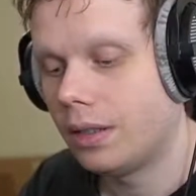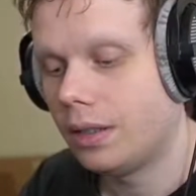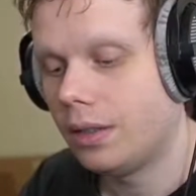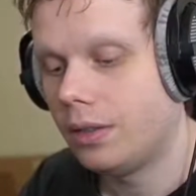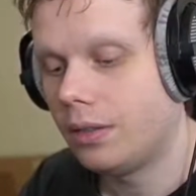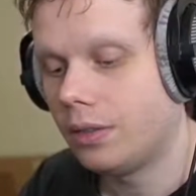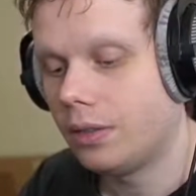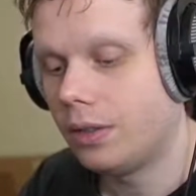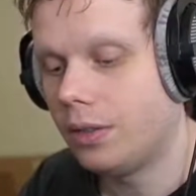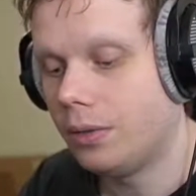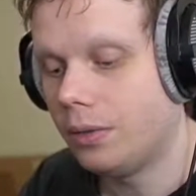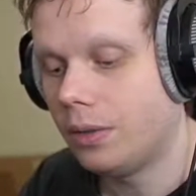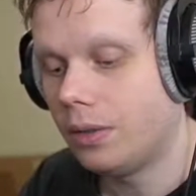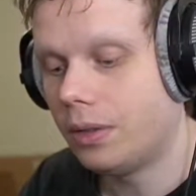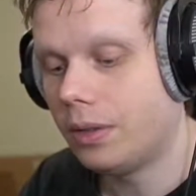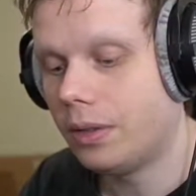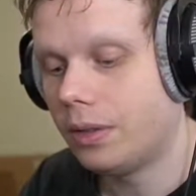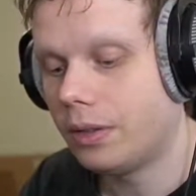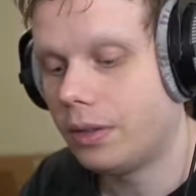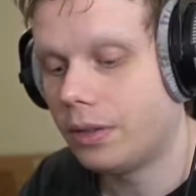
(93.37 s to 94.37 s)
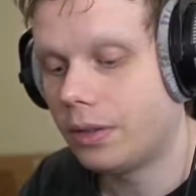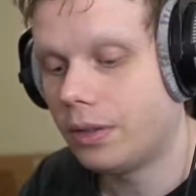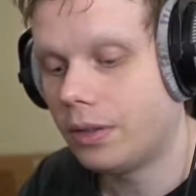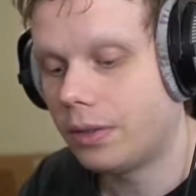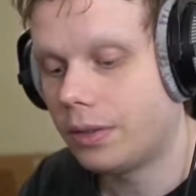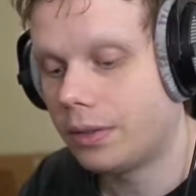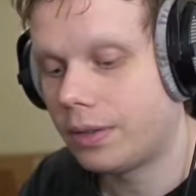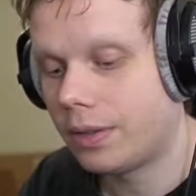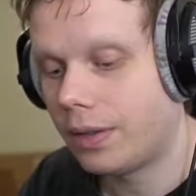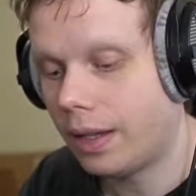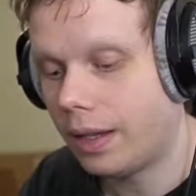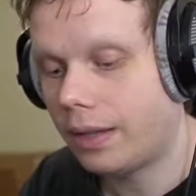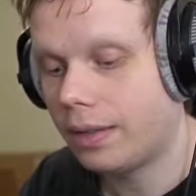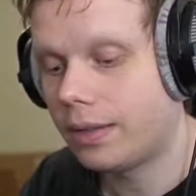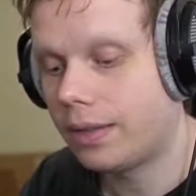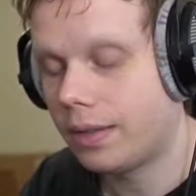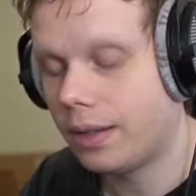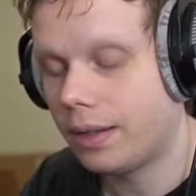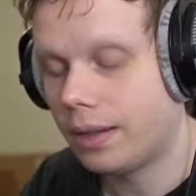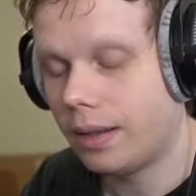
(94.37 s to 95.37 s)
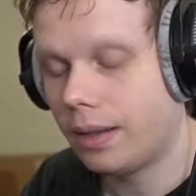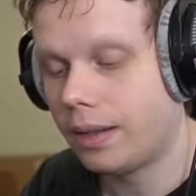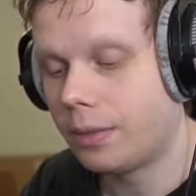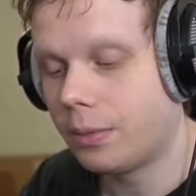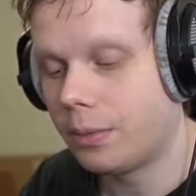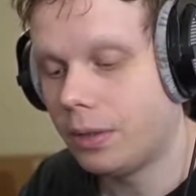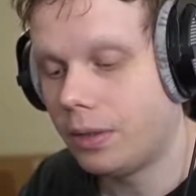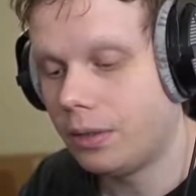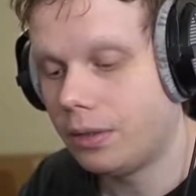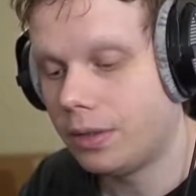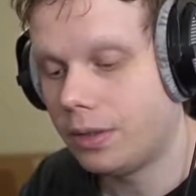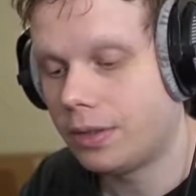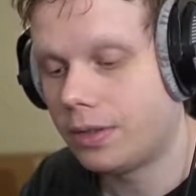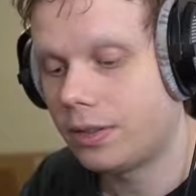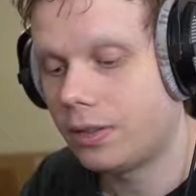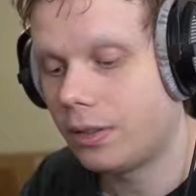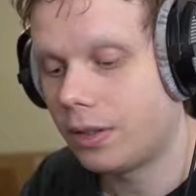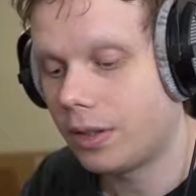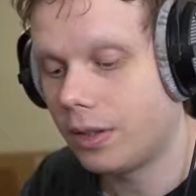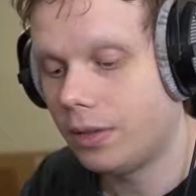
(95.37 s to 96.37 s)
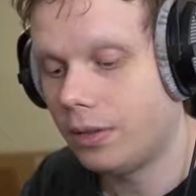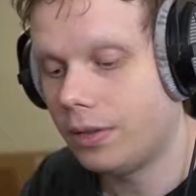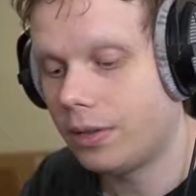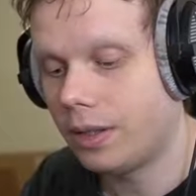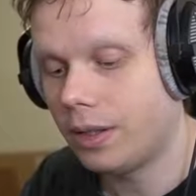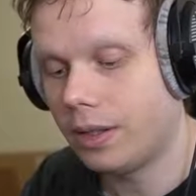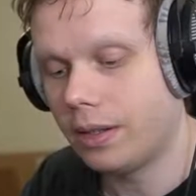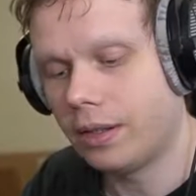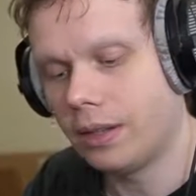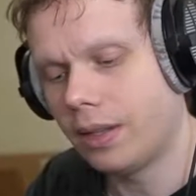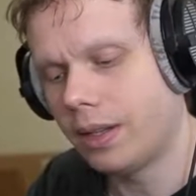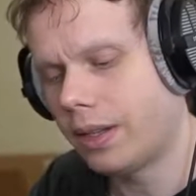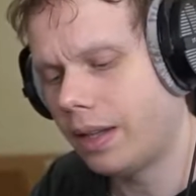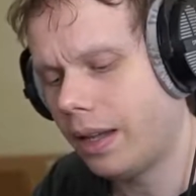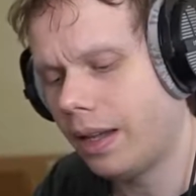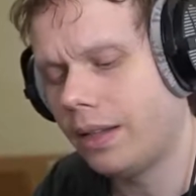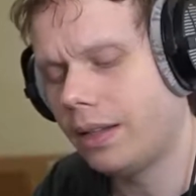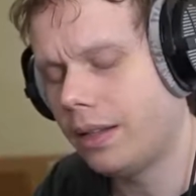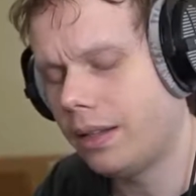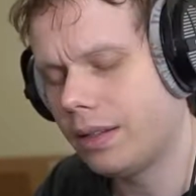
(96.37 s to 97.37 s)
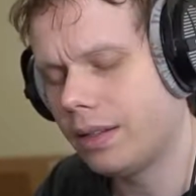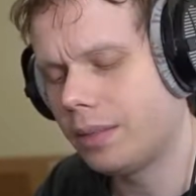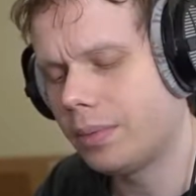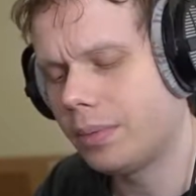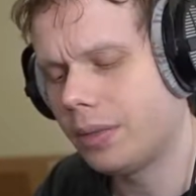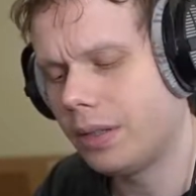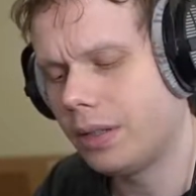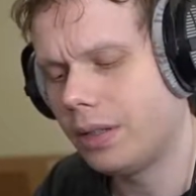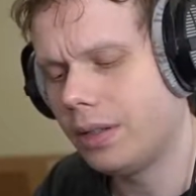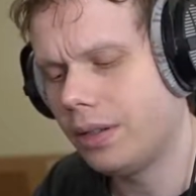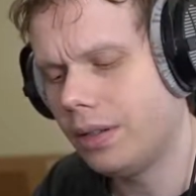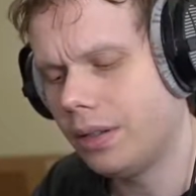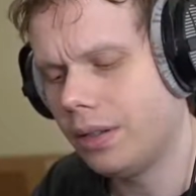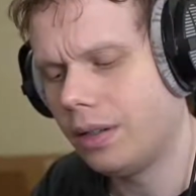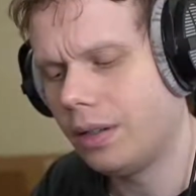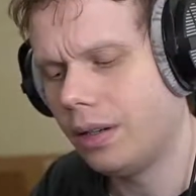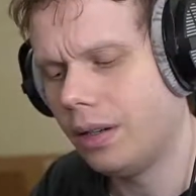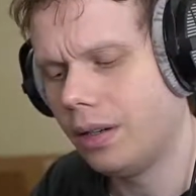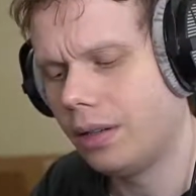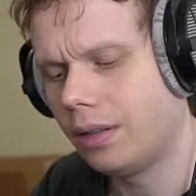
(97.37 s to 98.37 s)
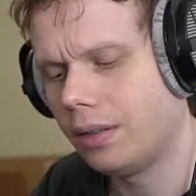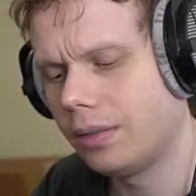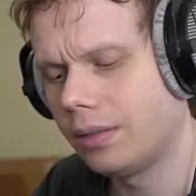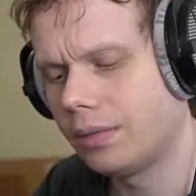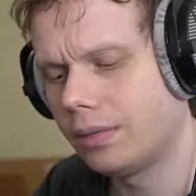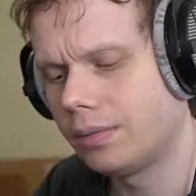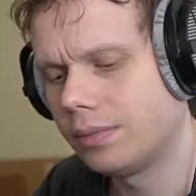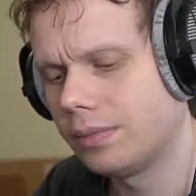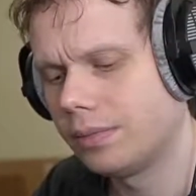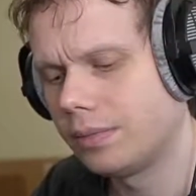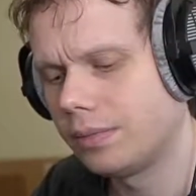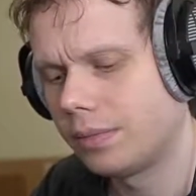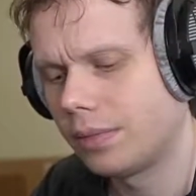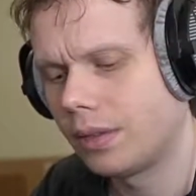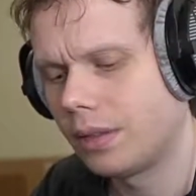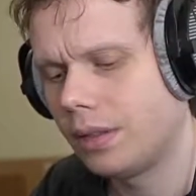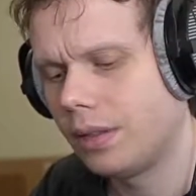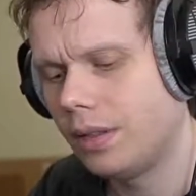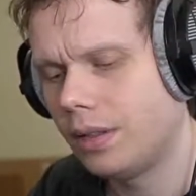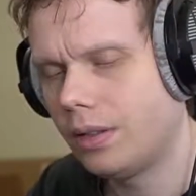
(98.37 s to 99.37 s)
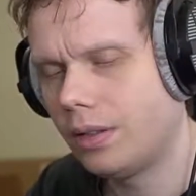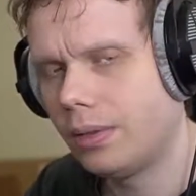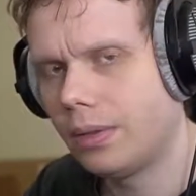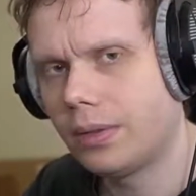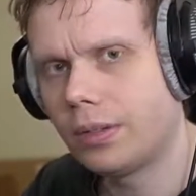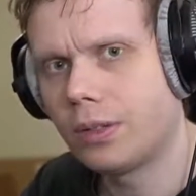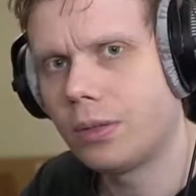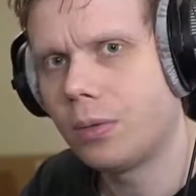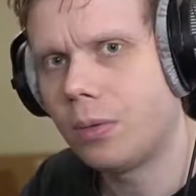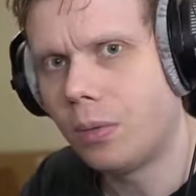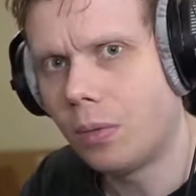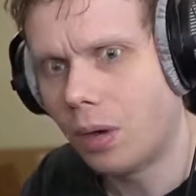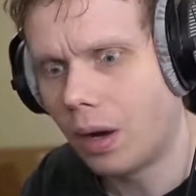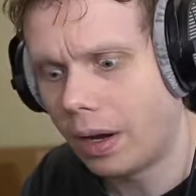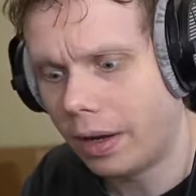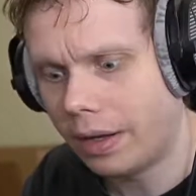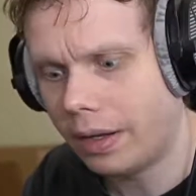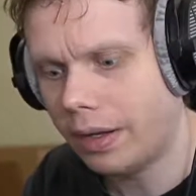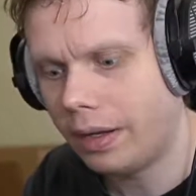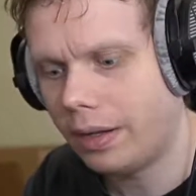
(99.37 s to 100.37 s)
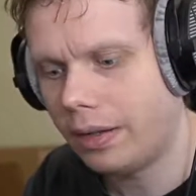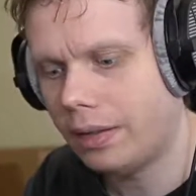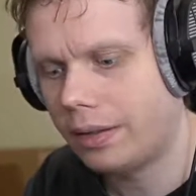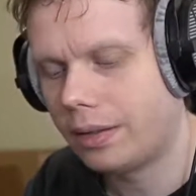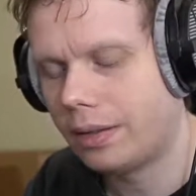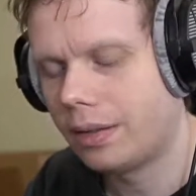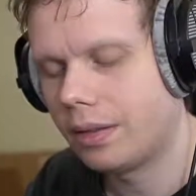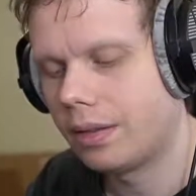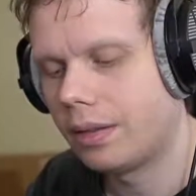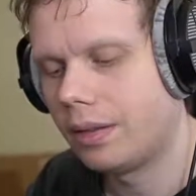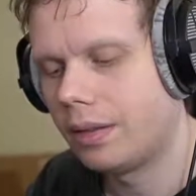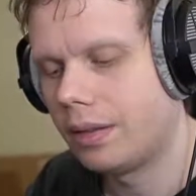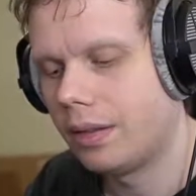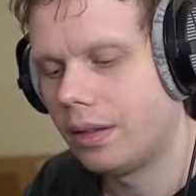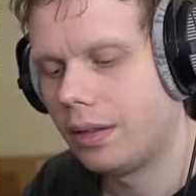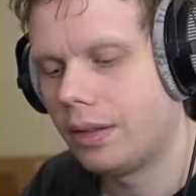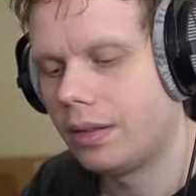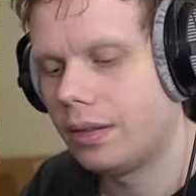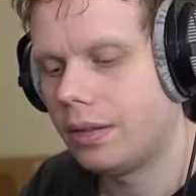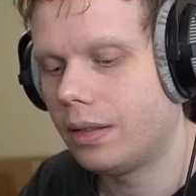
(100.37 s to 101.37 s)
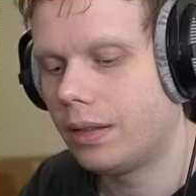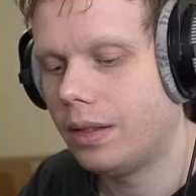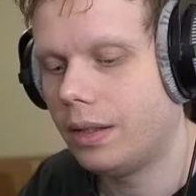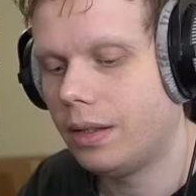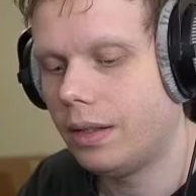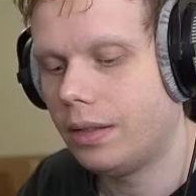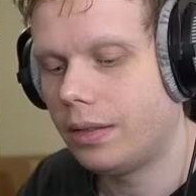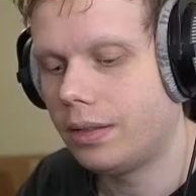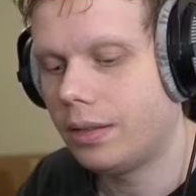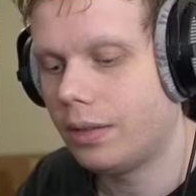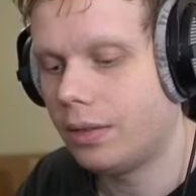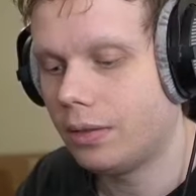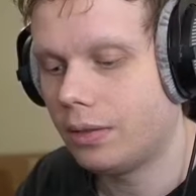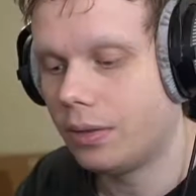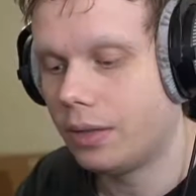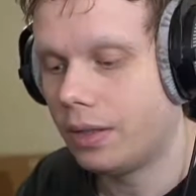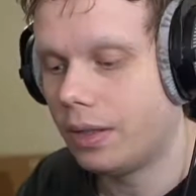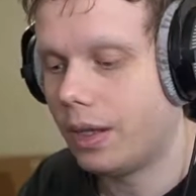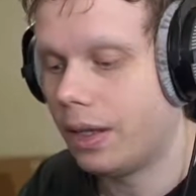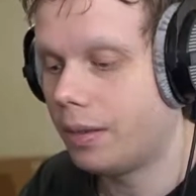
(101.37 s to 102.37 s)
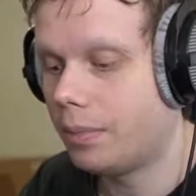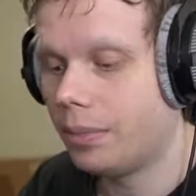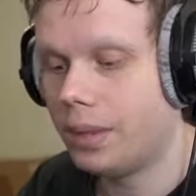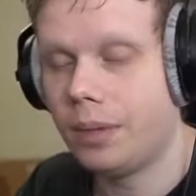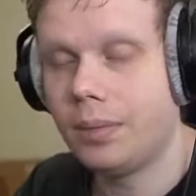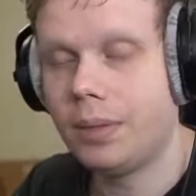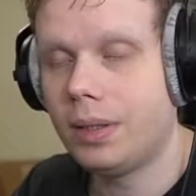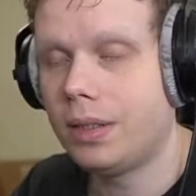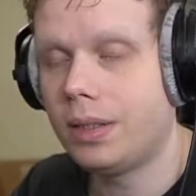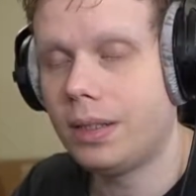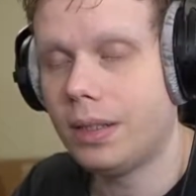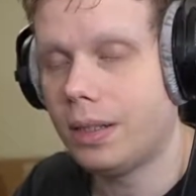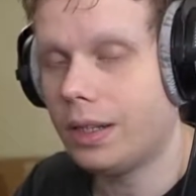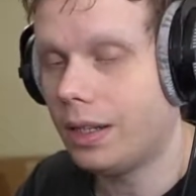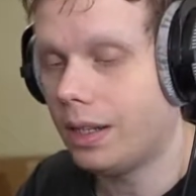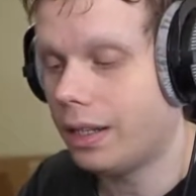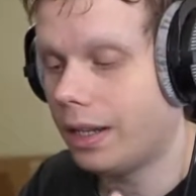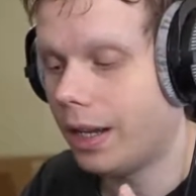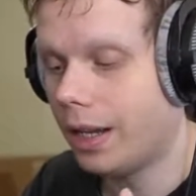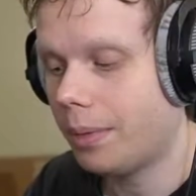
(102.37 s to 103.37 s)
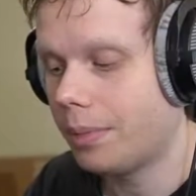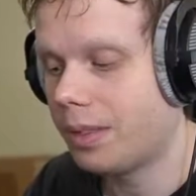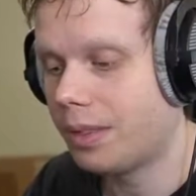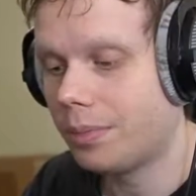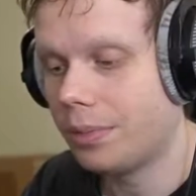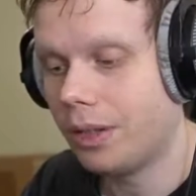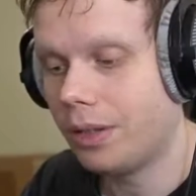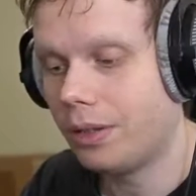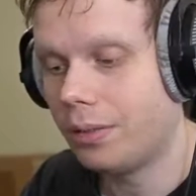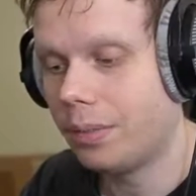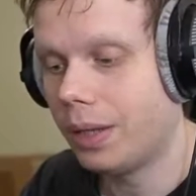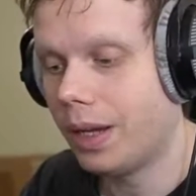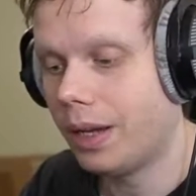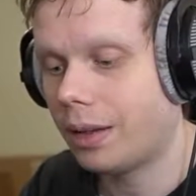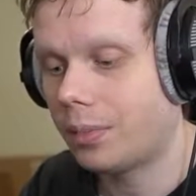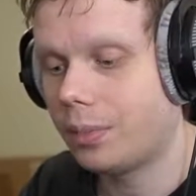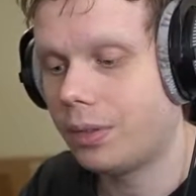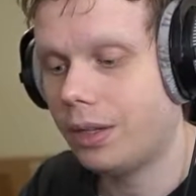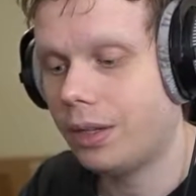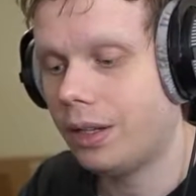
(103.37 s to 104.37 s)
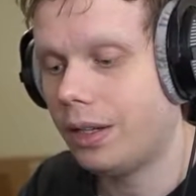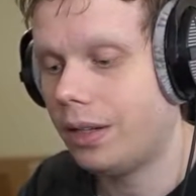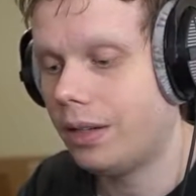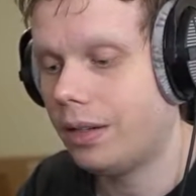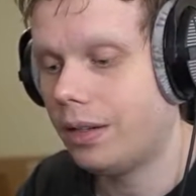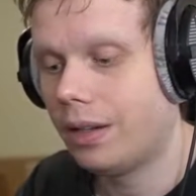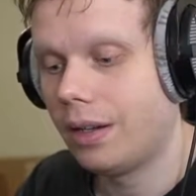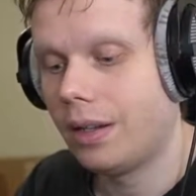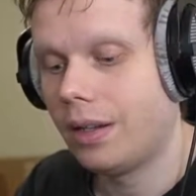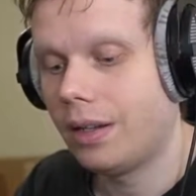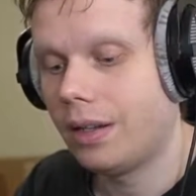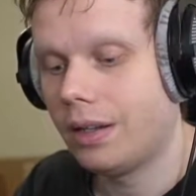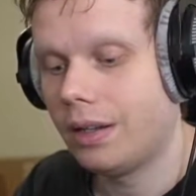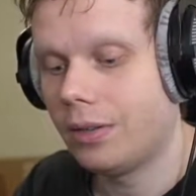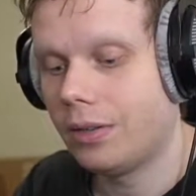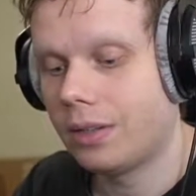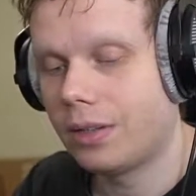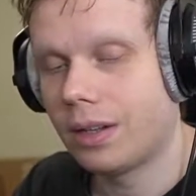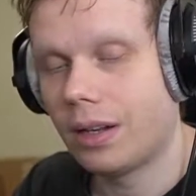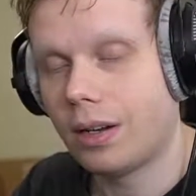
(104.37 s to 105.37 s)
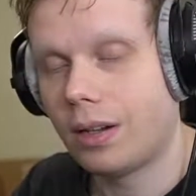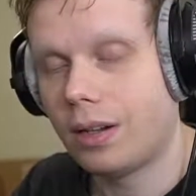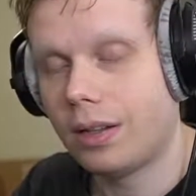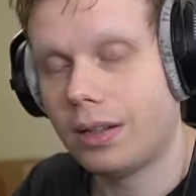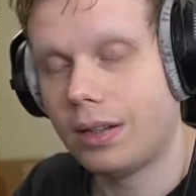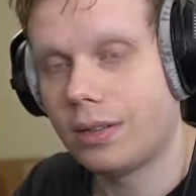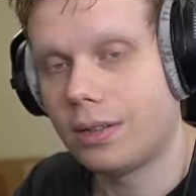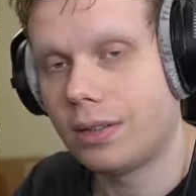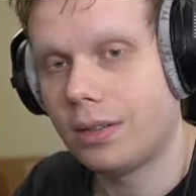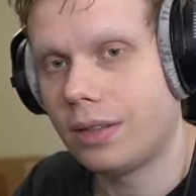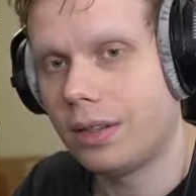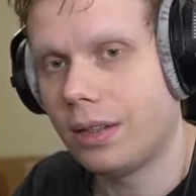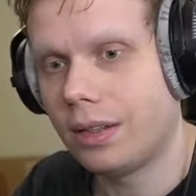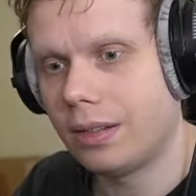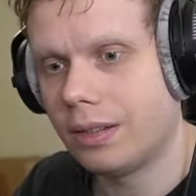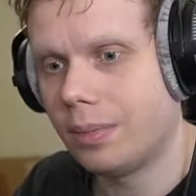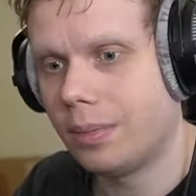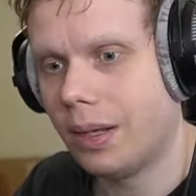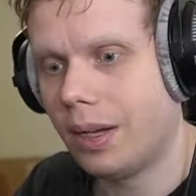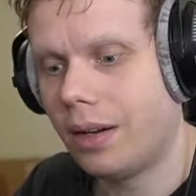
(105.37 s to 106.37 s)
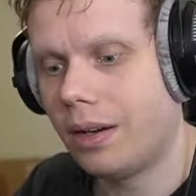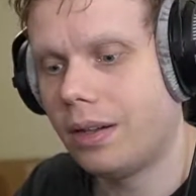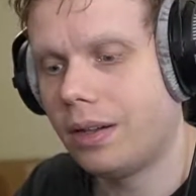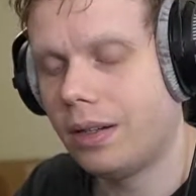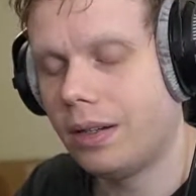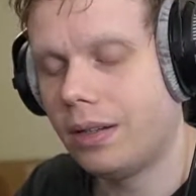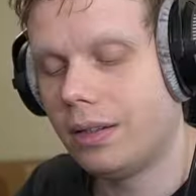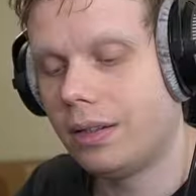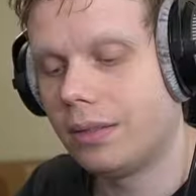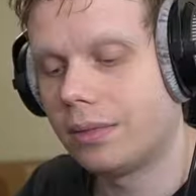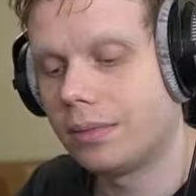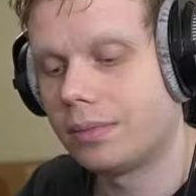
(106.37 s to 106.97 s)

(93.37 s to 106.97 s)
You know, there's things that, like, when you just start using it, you're like, hey, this is pretty good. You know, it's quiet. The keys, you know, again, PBT keycaps, metal backplate. You know, it's got all these good things about it.